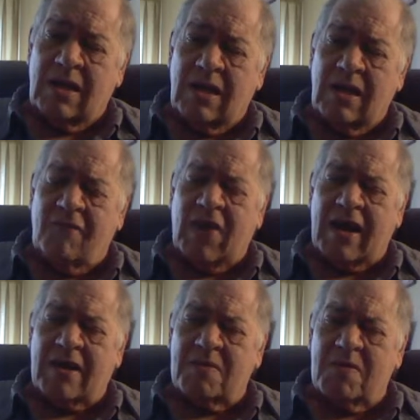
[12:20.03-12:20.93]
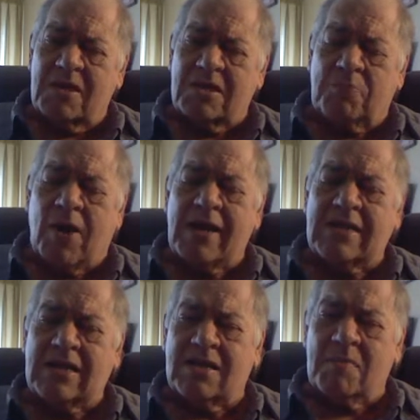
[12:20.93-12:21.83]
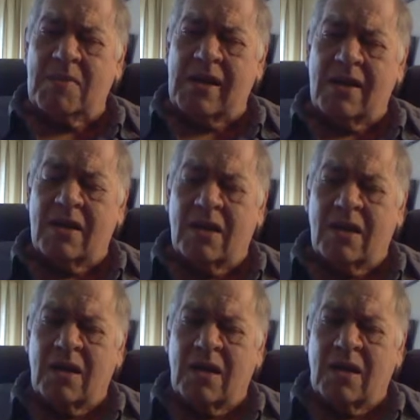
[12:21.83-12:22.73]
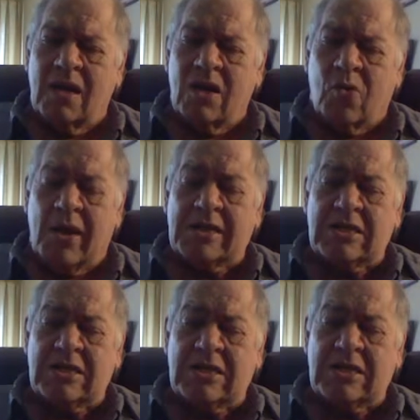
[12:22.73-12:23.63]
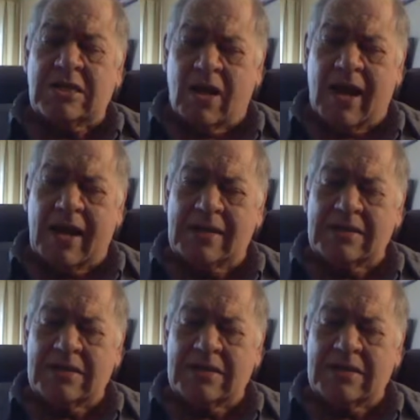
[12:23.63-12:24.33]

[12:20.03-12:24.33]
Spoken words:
In fact, surprising to me, great spiritual guys.